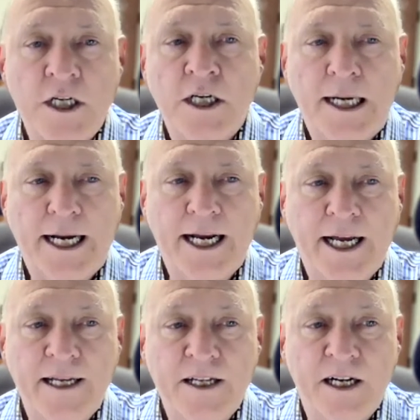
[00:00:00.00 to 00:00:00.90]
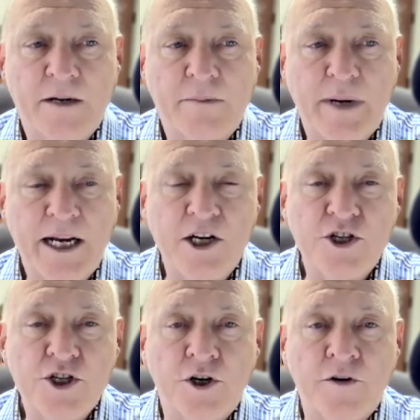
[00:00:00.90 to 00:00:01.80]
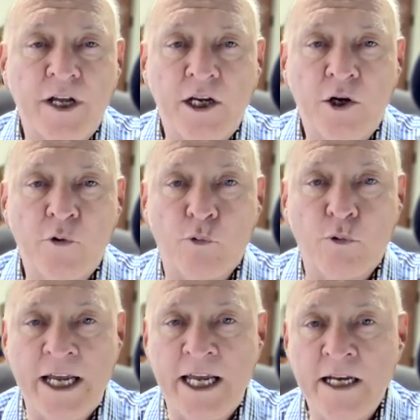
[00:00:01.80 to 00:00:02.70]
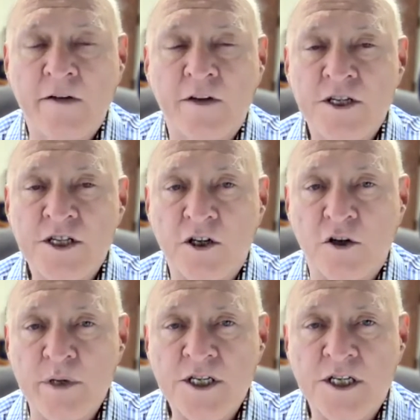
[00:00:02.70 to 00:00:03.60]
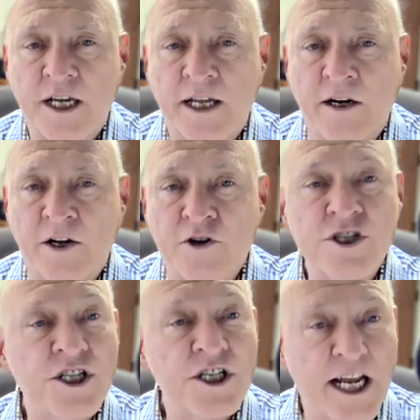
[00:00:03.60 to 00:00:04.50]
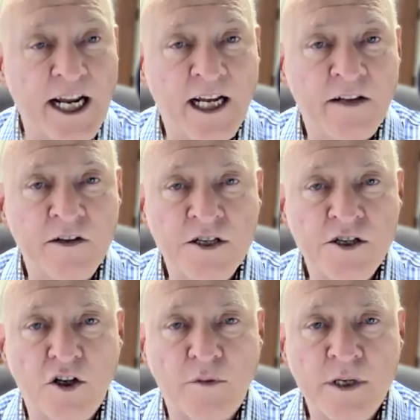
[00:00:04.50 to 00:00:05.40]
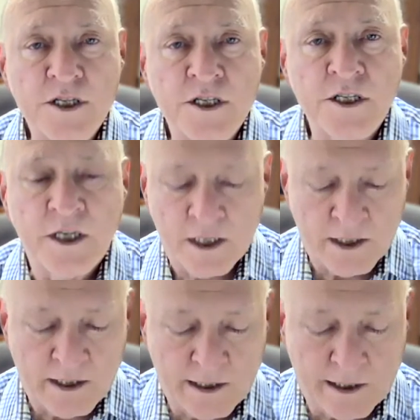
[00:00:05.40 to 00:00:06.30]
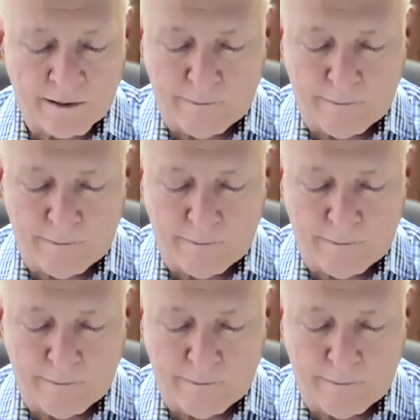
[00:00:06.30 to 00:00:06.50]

and making sure that you read the syllabus and understand the syllabus. Uh,